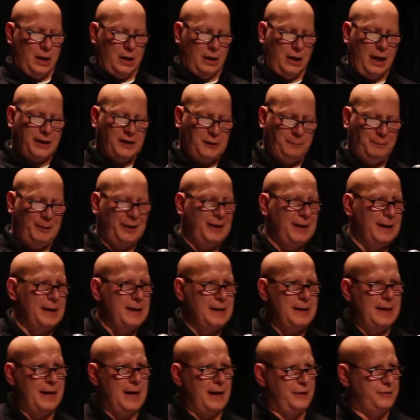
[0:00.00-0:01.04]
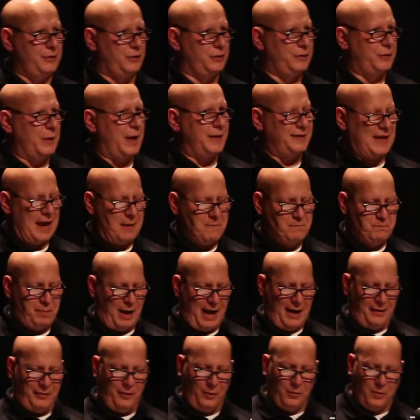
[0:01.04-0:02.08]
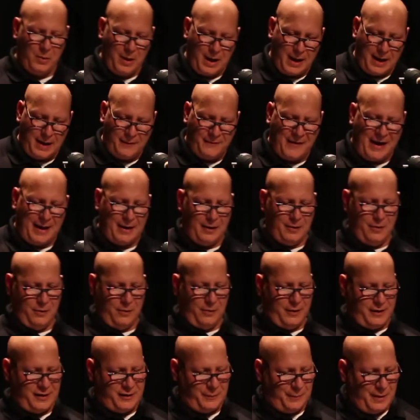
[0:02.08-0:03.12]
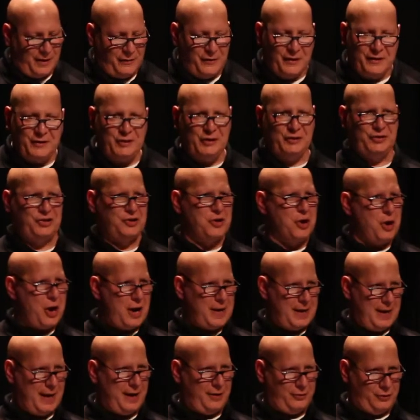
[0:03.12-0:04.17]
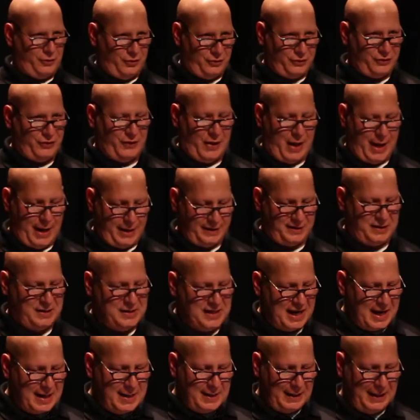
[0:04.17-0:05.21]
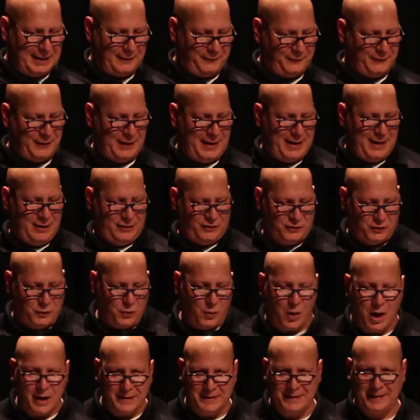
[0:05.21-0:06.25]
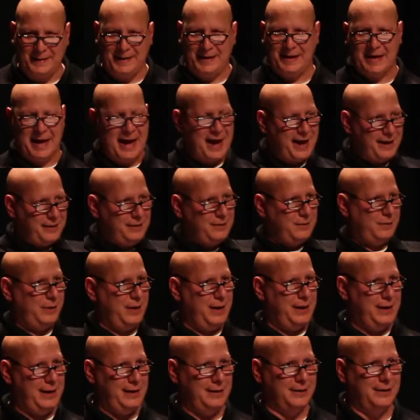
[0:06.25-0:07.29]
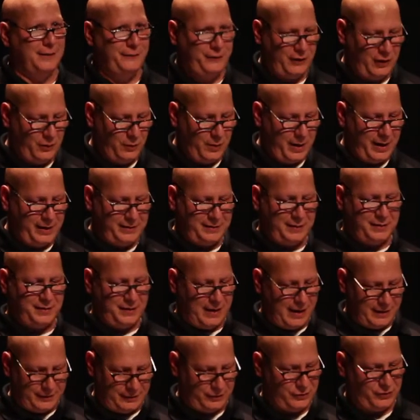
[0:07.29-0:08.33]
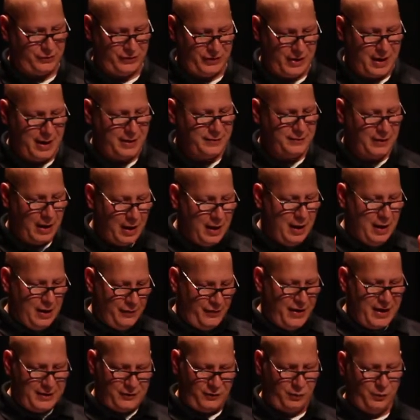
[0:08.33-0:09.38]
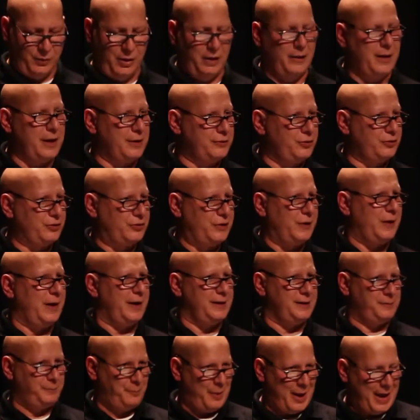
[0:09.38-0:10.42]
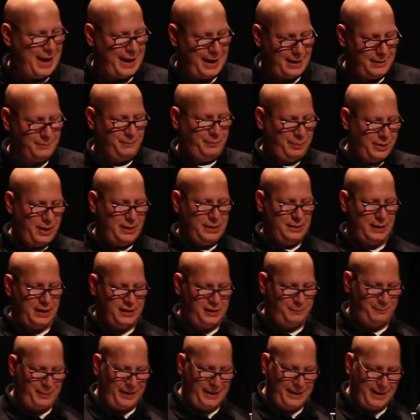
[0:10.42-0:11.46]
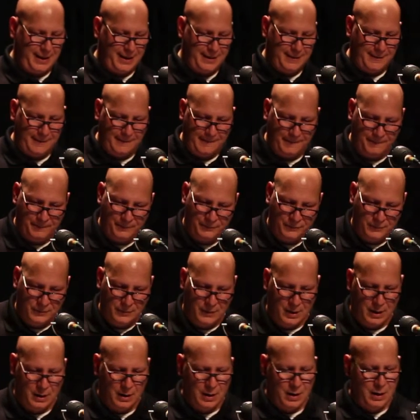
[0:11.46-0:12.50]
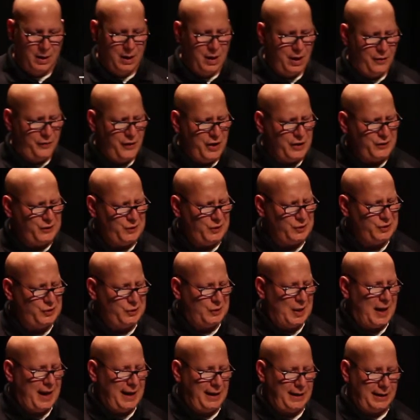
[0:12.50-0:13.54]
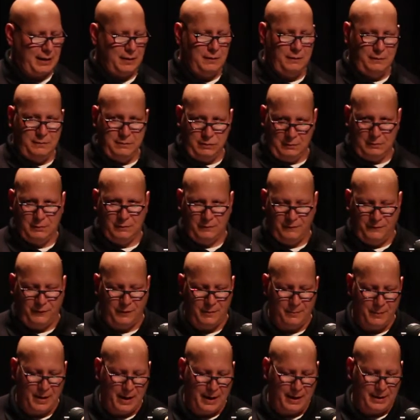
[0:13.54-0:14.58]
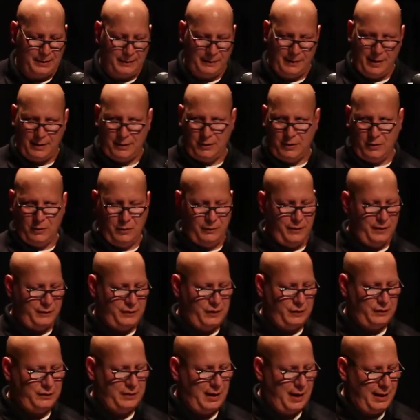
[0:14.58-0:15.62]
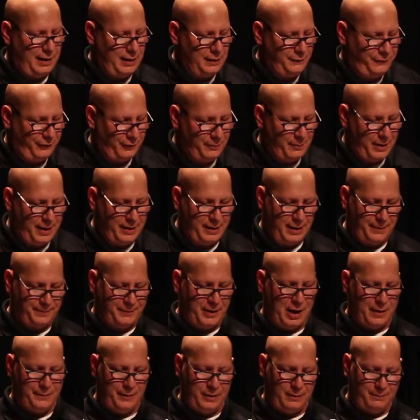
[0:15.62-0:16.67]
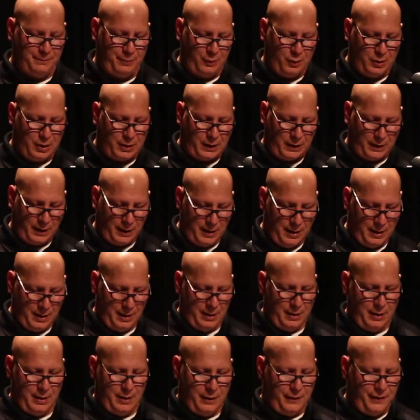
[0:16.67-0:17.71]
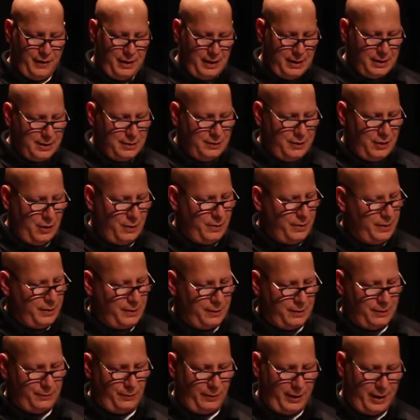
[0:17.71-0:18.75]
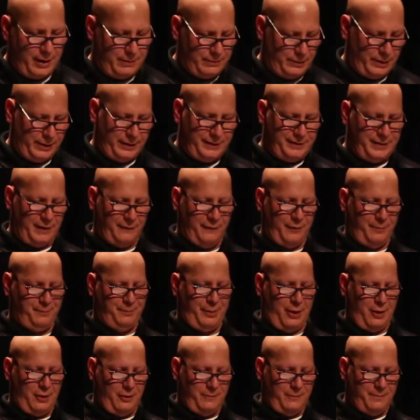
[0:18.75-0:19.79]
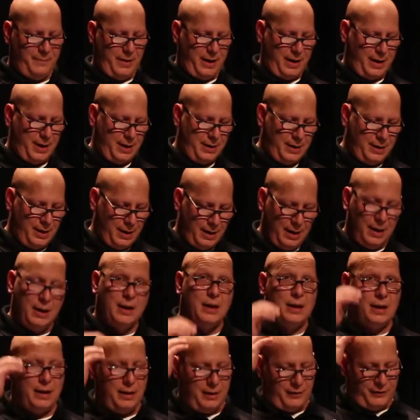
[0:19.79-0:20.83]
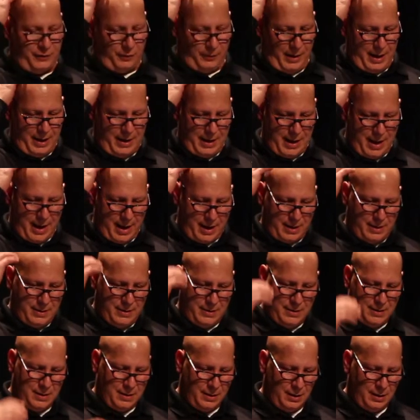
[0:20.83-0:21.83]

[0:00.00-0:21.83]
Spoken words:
Let's begin the exercise. And by the way, that annoys me. This is not exercise. Deadlifting, squatting, hand clinging, lifting weights is exercise. That's real exercise pain, but let's begin. This is taken from my, thank you. This is taken from my upcoming book, The Incoherent Ramblings of a Bald Man and His Red Head.